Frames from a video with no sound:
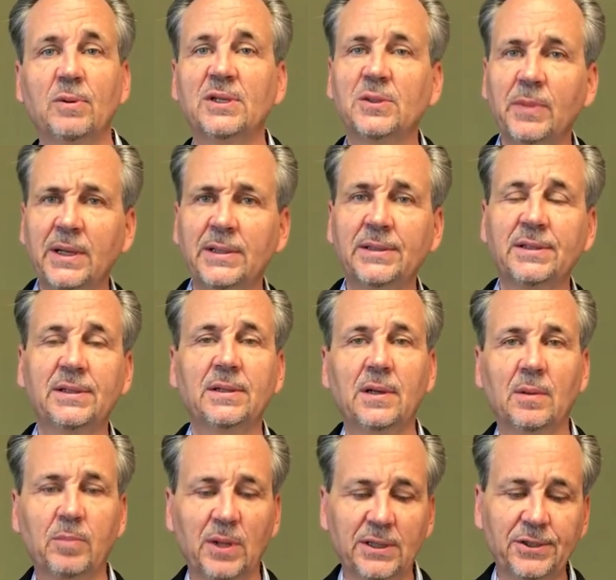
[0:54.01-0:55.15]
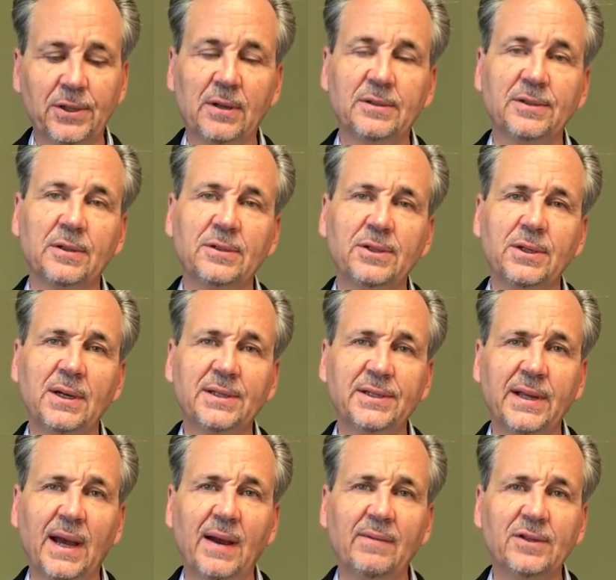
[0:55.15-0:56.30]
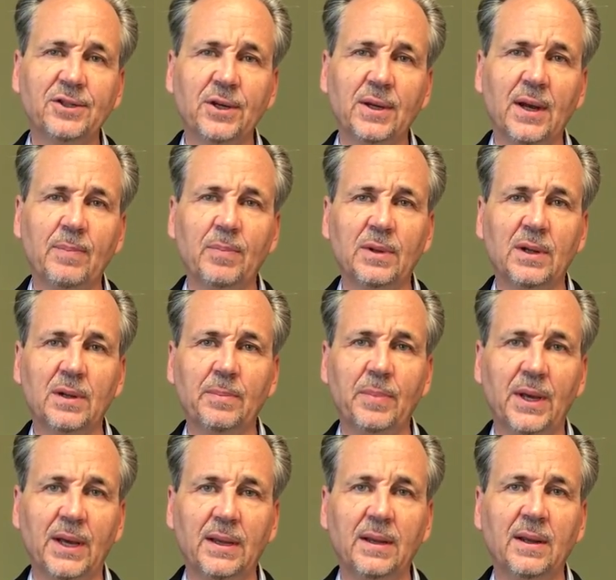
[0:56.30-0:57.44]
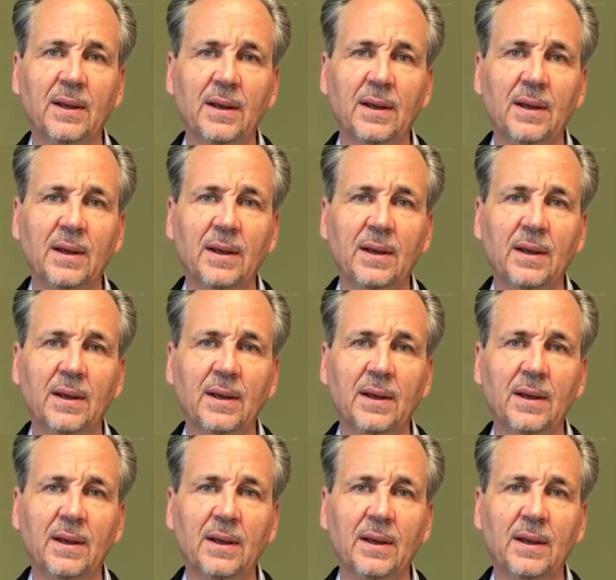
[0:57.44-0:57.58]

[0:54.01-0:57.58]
which means your blood sugars are just averaging up a little bit,